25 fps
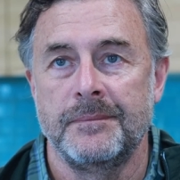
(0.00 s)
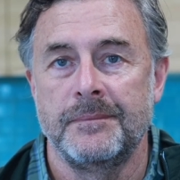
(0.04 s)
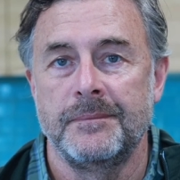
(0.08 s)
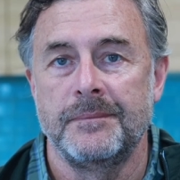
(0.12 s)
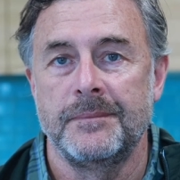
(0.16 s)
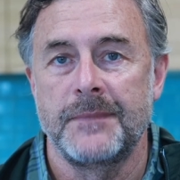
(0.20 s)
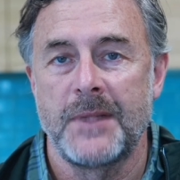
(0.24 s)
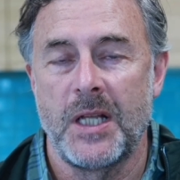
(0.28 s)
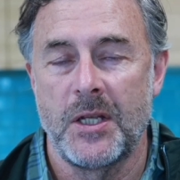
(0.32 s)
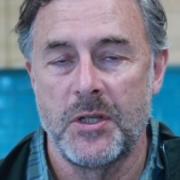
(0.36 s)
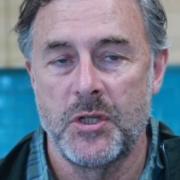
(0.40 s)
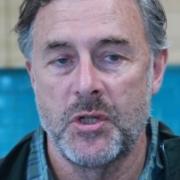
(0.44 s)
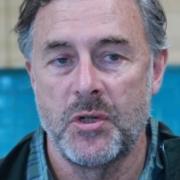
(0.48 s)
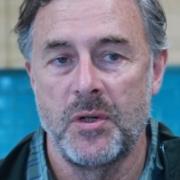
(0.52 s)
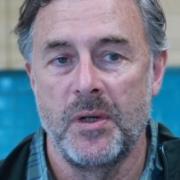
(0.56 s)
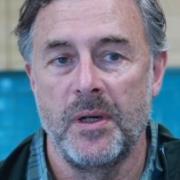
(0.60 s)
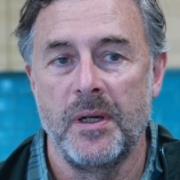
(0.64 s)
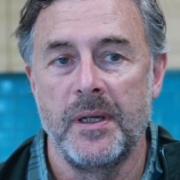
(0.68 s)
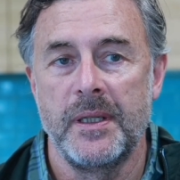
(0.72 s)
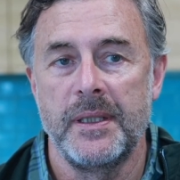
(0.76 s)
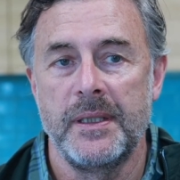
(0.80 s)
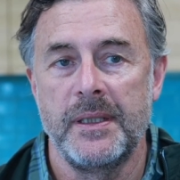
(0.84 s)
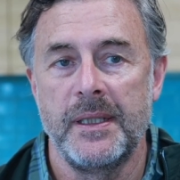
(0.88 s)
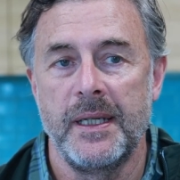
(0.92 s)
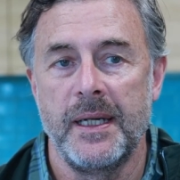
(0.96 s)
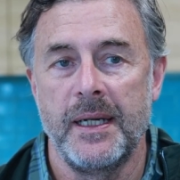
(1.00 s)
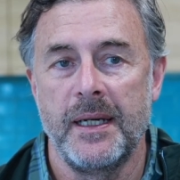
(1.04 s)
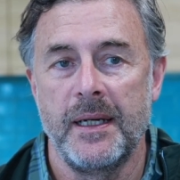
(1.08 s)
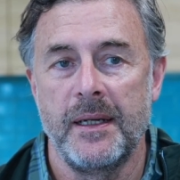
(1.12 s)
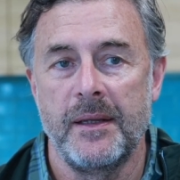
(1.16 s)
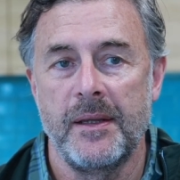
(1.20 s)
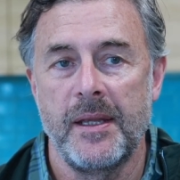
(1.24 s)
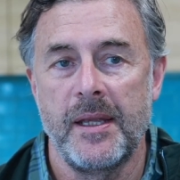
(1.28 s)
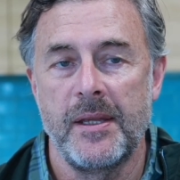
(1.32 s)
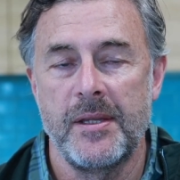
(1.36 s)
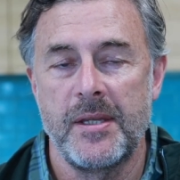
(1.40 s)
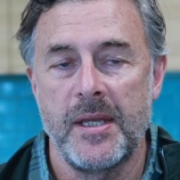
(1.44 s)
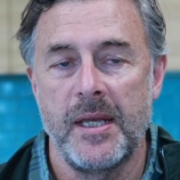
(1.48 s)
That's right, yeah.
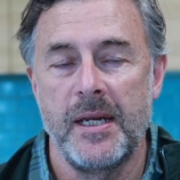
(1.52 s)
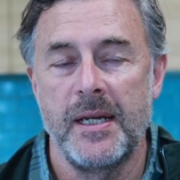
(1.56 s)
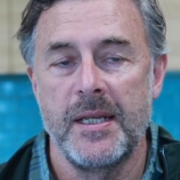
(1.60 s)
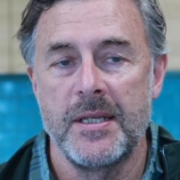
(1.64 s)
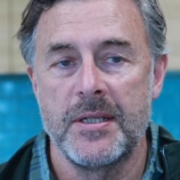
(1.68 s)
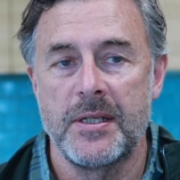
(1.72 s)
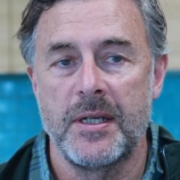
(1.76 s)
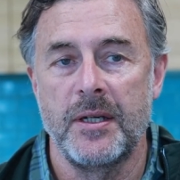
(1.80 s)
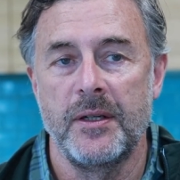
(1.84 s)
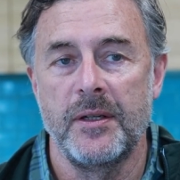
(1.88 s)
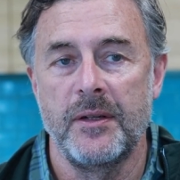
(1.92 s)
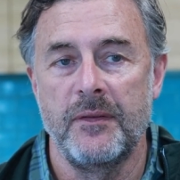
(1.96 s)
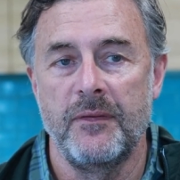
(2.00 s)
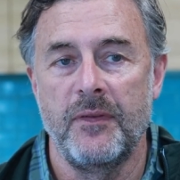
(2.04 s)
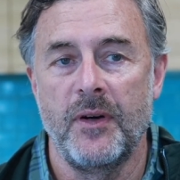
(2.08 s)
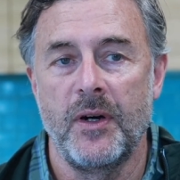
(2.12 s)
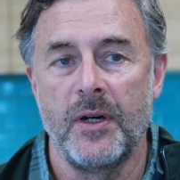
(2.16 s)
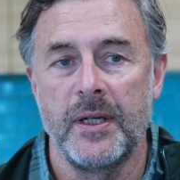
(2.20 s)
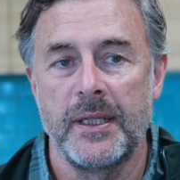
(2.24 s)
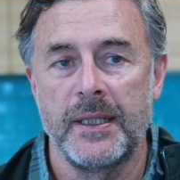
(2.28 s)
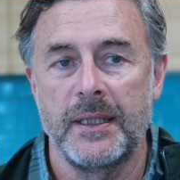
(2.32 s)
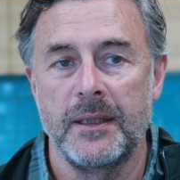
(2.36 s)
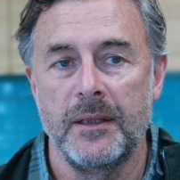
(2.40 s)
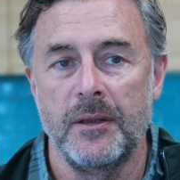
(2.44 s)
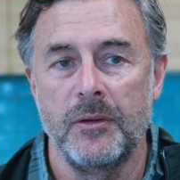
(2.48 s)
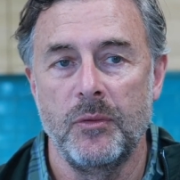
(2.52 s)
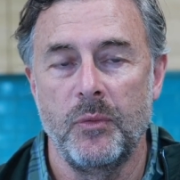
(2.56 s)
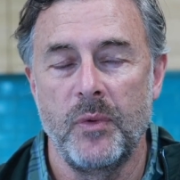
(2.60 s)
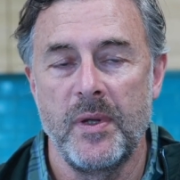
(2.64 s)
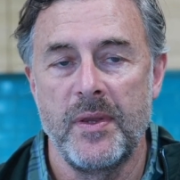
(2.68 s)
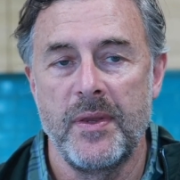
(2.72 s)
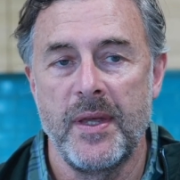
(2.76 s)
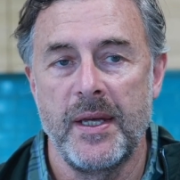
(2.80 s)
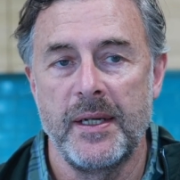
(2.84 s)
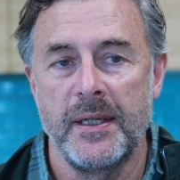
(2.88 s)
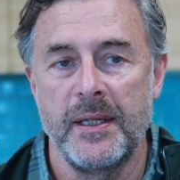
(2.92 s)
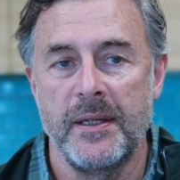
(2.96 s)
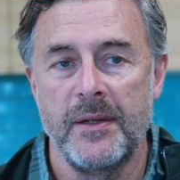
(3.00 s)
It is kind of vital with
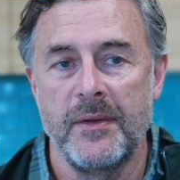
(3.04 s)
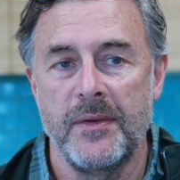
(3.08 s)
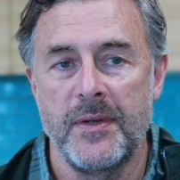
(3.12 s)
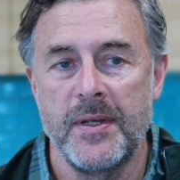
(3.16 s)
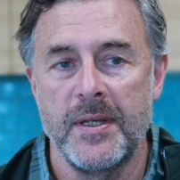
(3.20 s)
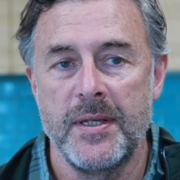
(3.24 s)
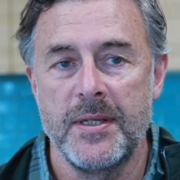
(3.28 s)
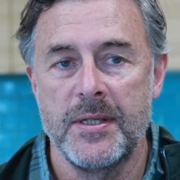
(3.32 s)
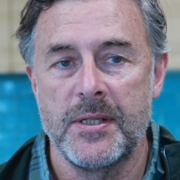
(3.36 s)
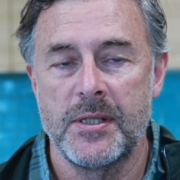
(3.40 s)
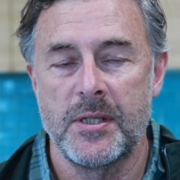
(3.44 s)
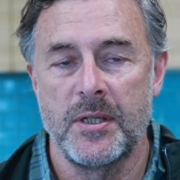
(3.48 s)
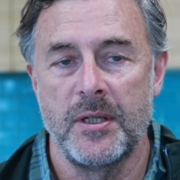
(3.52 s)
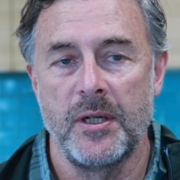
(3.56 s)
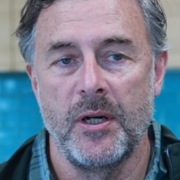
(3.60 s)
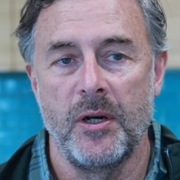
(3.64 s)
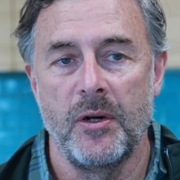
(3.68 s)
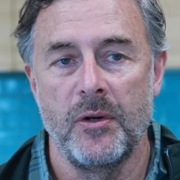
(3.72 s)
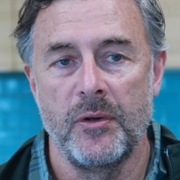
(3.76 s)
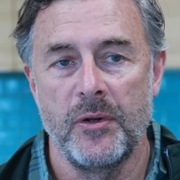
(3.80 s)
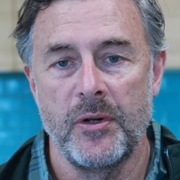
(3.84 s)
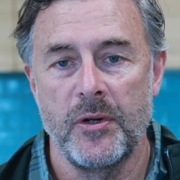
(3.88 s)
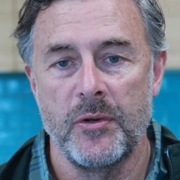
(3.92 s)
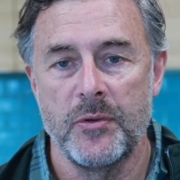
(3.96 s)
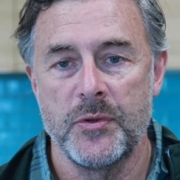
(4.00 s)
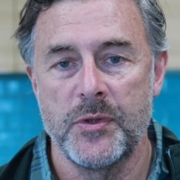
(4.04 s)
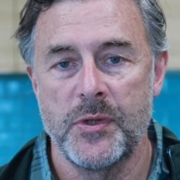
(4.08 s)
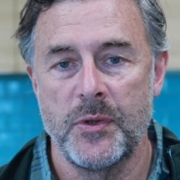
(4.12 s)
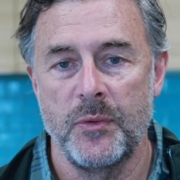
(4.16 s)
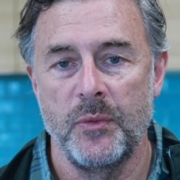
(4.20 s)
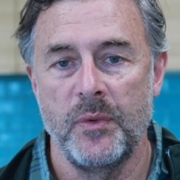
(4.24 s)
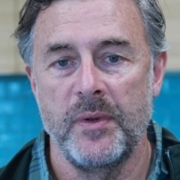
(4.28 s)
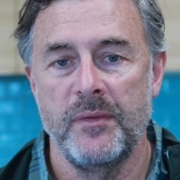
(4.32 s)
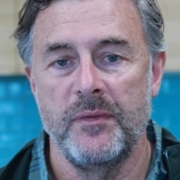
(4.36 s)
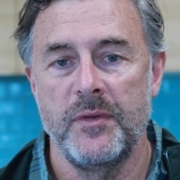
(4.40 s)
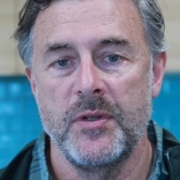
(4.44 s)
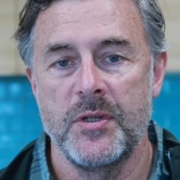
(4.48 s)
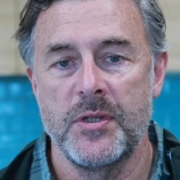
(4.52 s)
any of these scenarios that
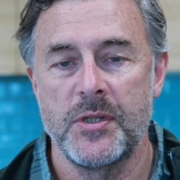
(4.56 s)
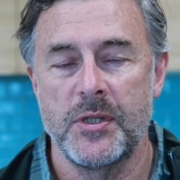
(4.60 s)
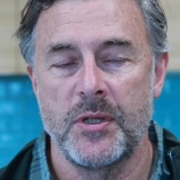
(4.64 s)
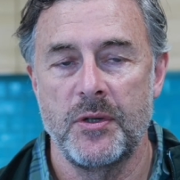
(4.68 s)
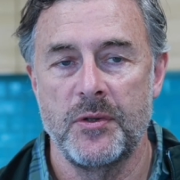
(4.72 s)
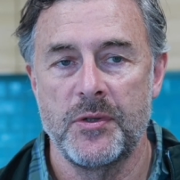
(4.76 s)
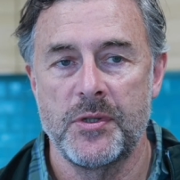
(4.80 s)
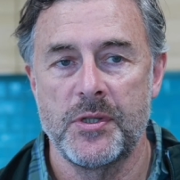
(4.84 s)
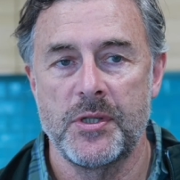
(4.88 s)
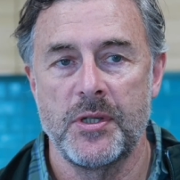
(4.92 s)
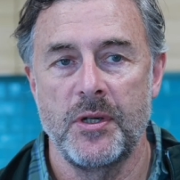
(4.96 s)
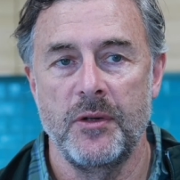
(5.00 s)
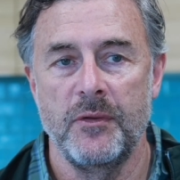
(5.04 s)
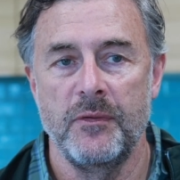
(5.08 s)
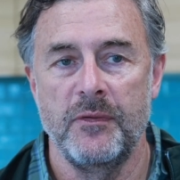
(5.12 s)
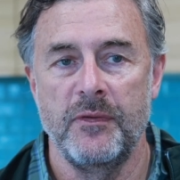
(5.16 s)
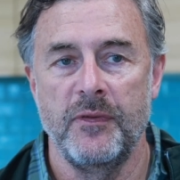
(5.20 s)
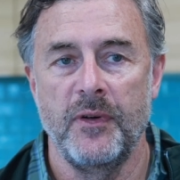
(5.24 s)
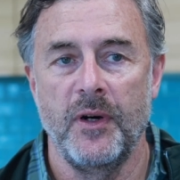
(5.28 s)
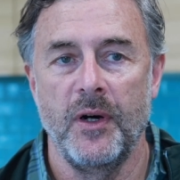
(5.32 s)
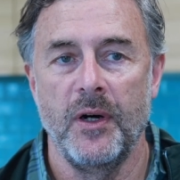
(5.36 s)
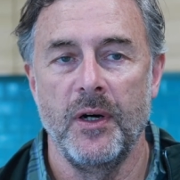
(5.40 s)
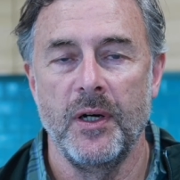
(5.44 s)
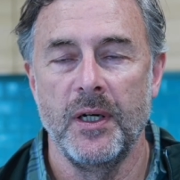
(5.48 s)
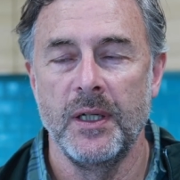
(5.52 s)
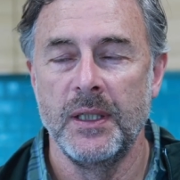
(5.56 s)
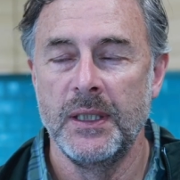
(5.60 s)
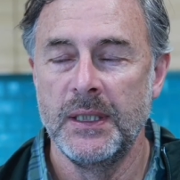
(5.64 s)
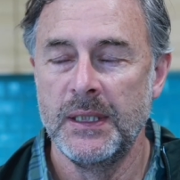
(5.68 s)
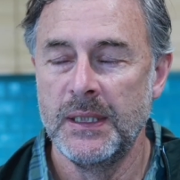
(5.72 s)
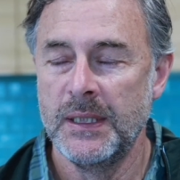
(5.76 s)
we've discussed so far,